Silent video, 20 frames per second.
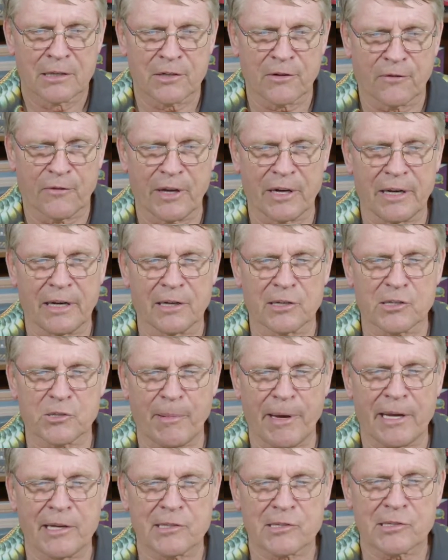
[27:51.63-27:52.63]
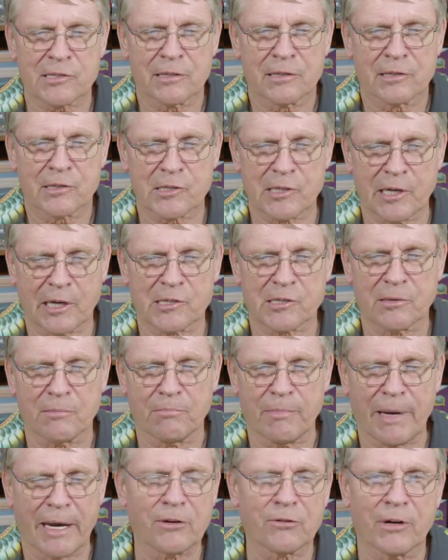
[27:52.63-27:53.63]
to fit in a space 6
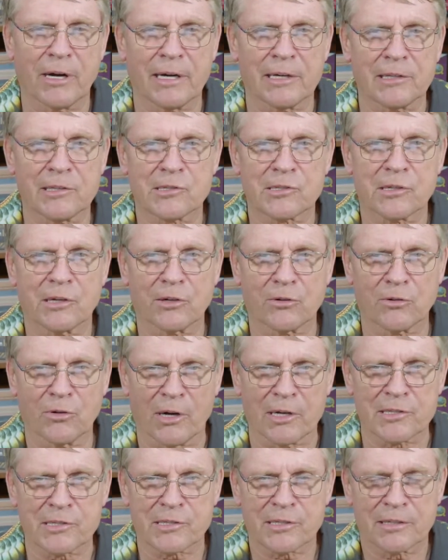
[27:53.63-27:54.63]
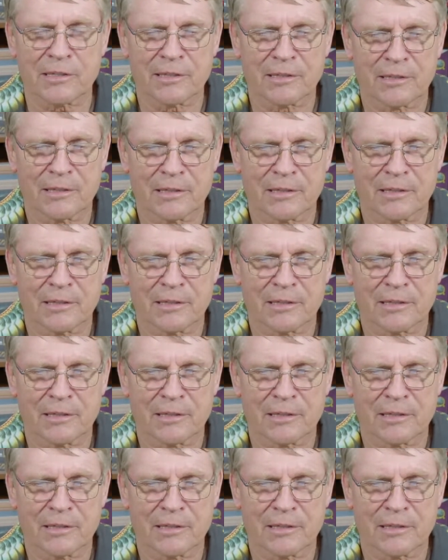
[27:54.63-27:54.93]
microns across.